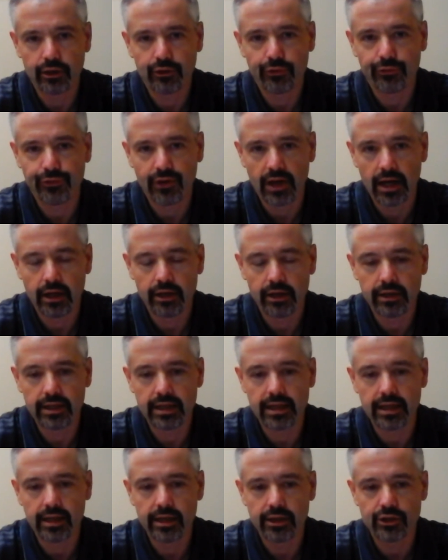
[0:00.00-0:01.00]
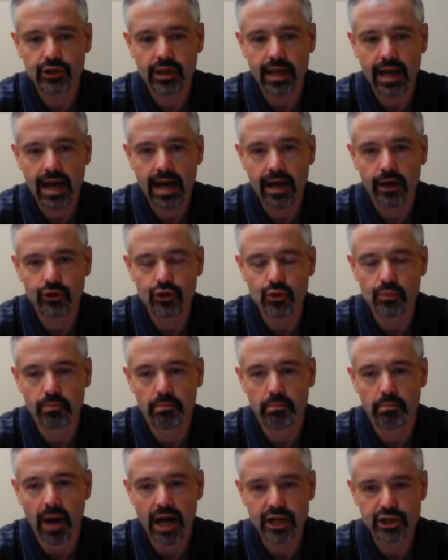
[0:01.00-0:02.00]
in a fund is how you
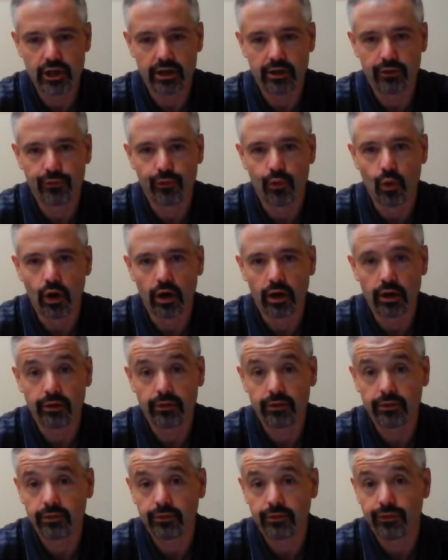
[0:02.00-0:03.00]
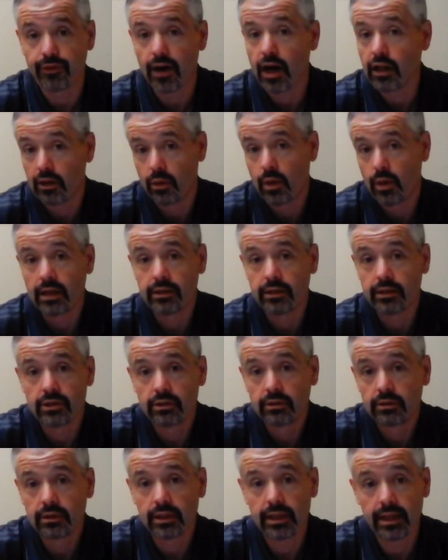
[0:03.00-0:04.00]
budget for follow-ons
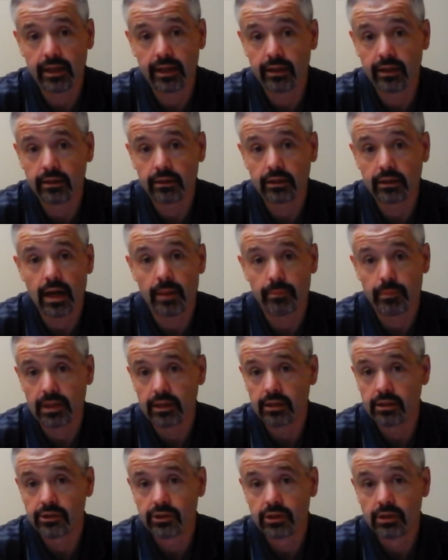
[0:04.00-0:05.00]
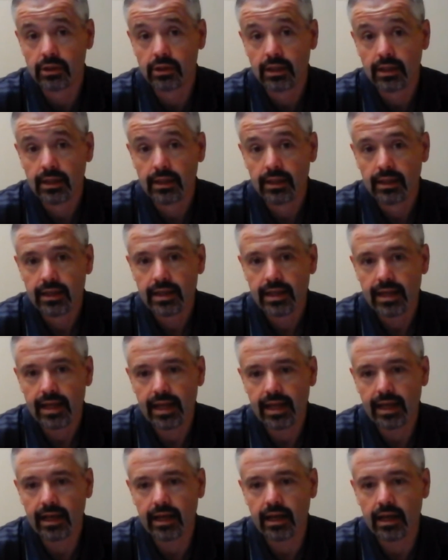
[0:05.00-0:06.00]
in companies.
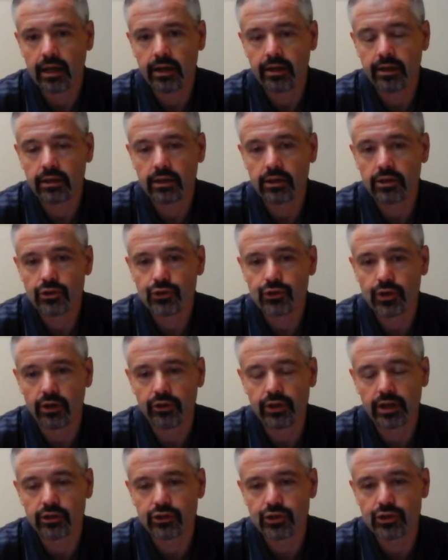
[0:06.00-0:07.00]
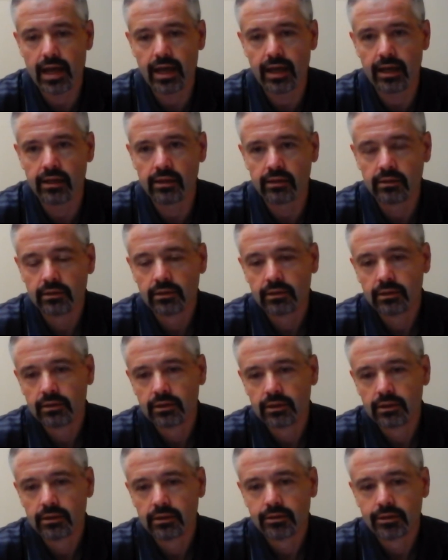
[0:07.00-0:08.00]
And so there's a
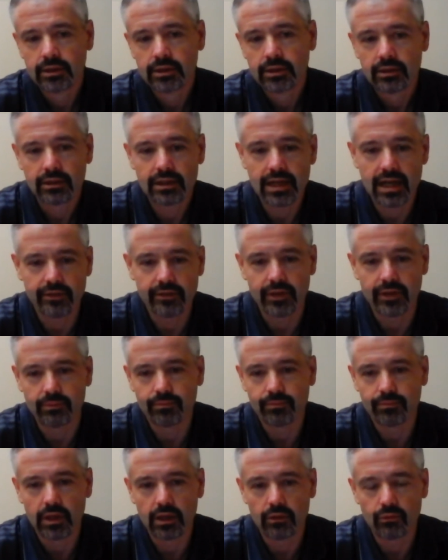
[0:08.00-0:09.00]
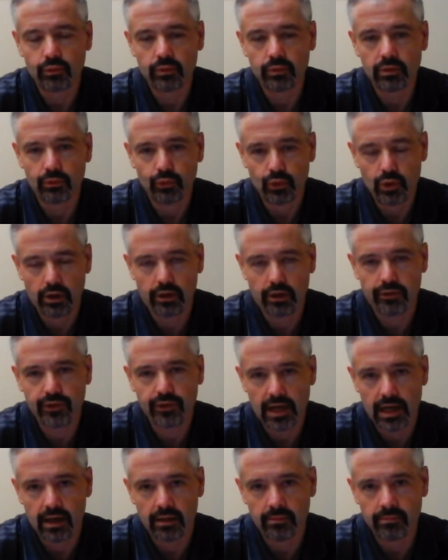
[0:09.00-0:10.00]
kind of a rule of
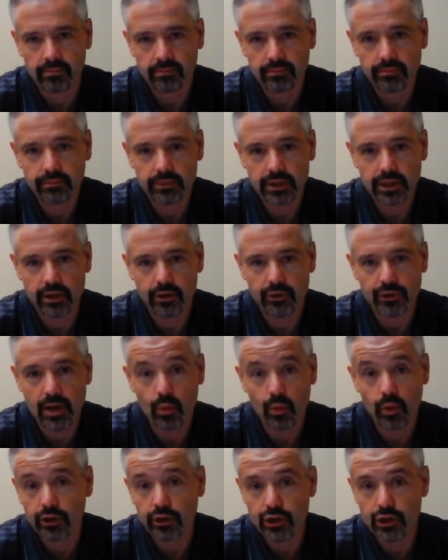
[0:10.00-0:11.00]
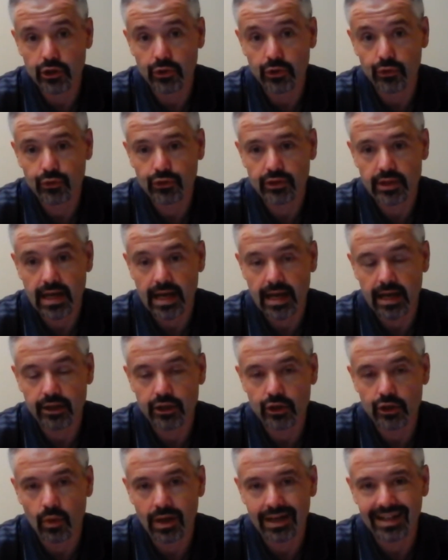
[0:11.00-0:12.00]
thumb, that we'll use, that
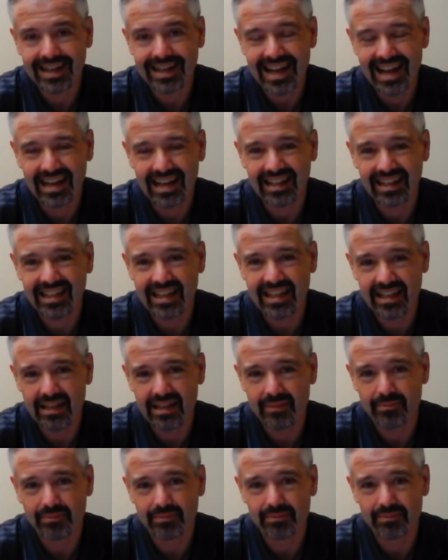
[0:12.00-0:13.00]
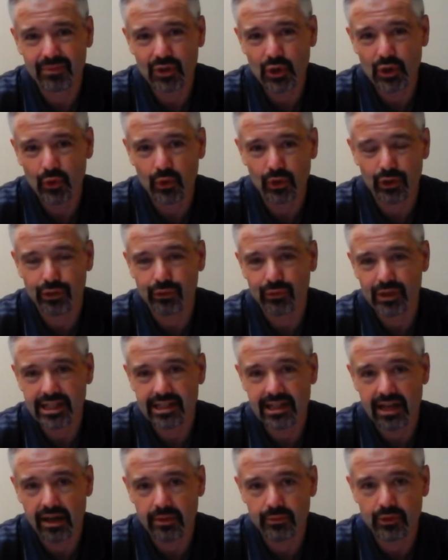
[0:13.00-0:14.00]
you want to kind of keep 2 or 3
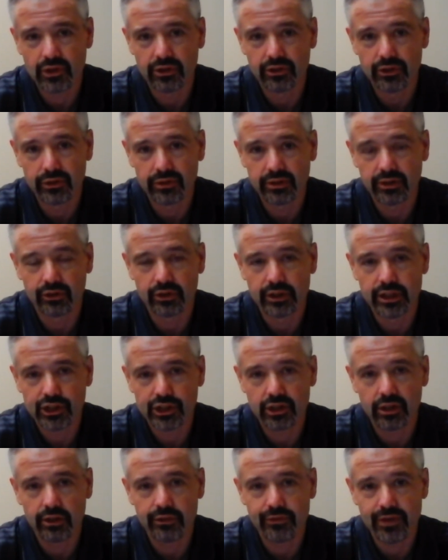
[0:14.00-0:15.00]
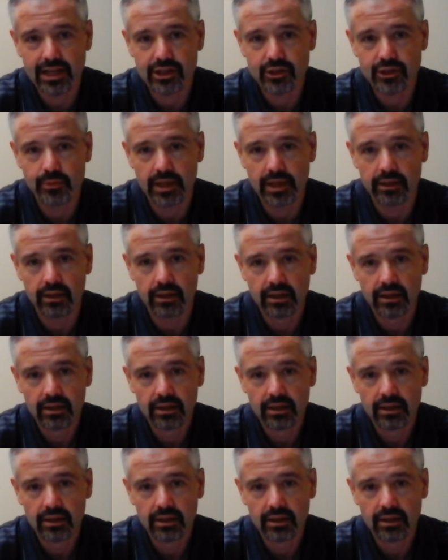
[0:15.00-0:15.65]
times your initial investment